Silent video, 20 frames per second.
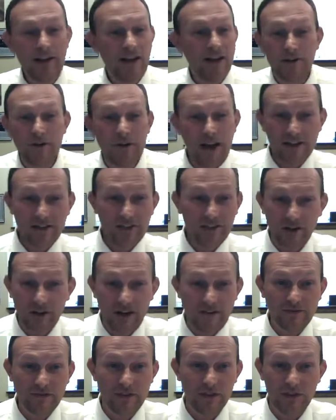And you actually
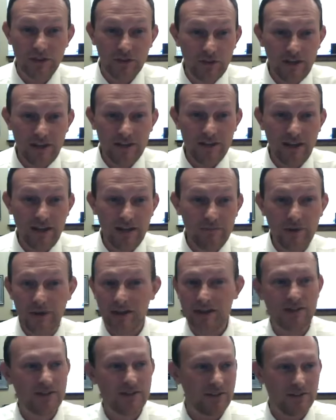don't have to do anything
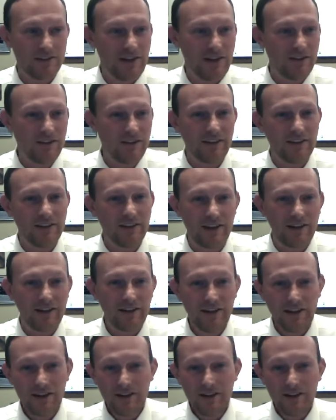because there's nothing that